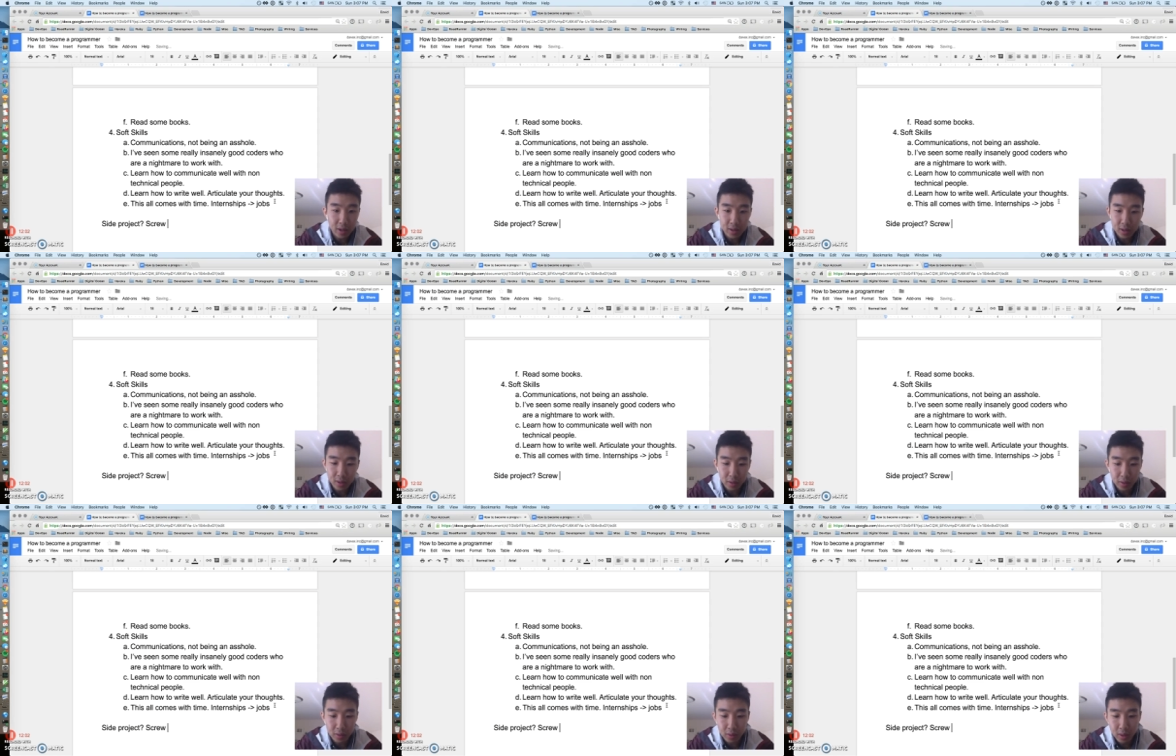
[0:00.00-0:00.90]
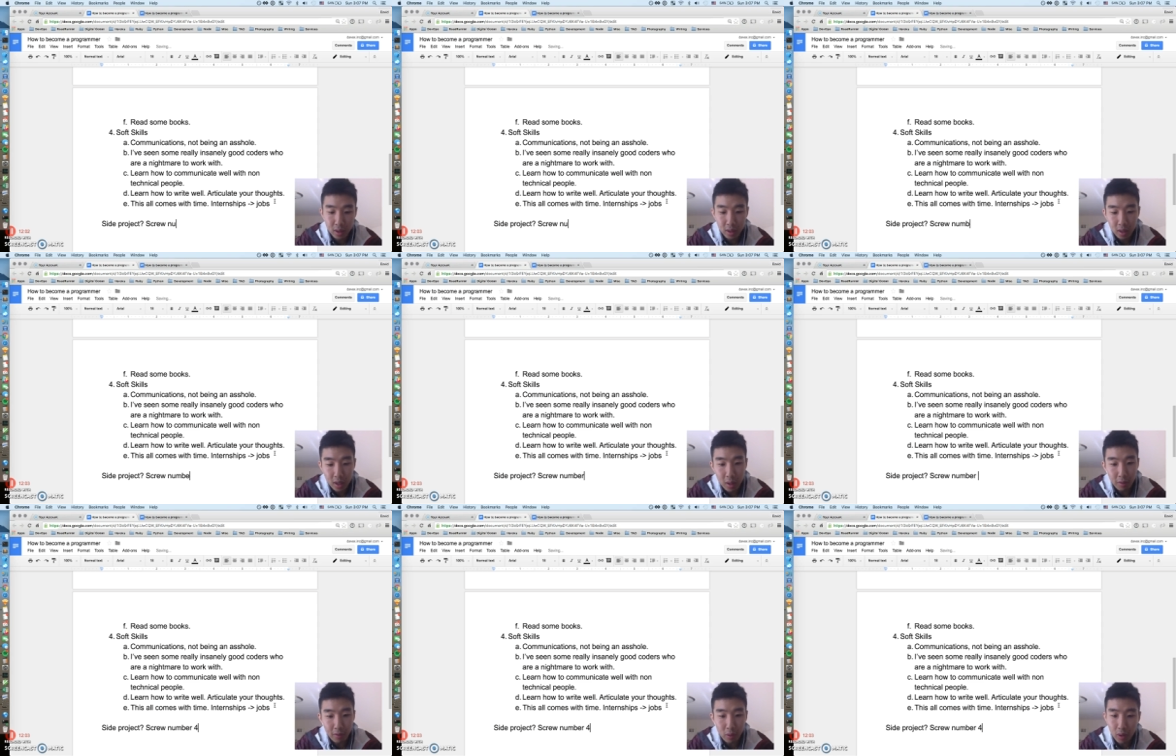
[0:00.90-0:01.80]
you can screw
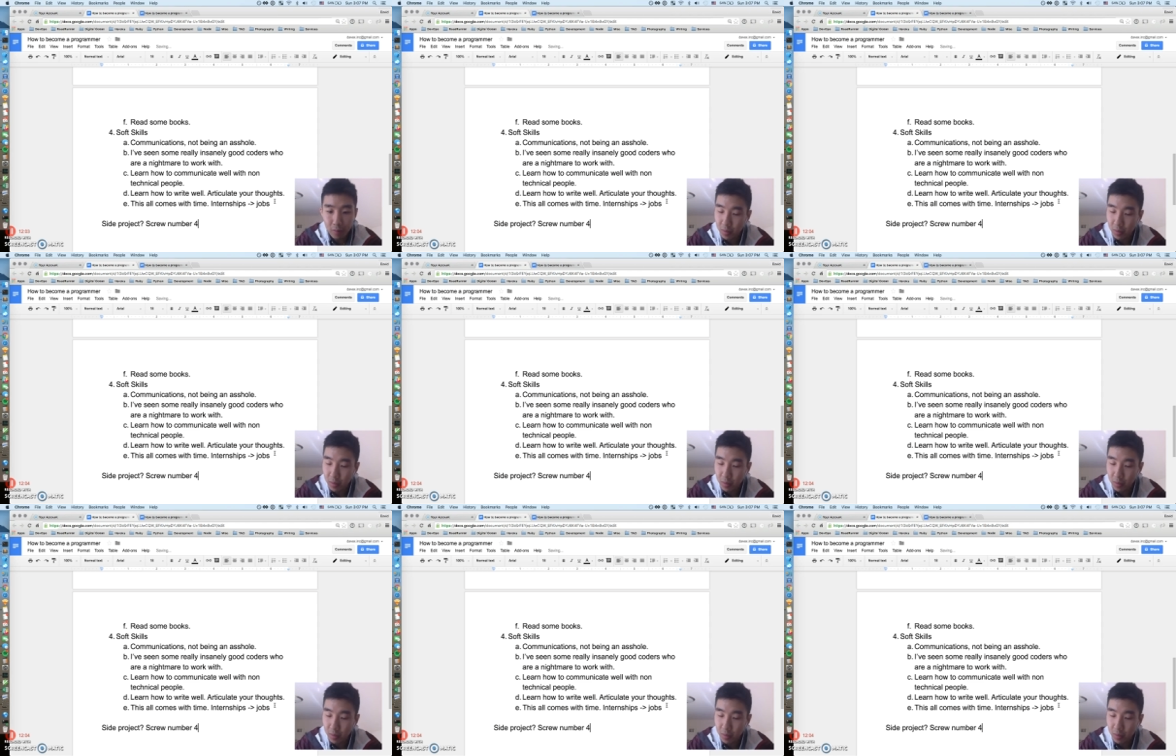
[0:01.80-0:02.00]
number four.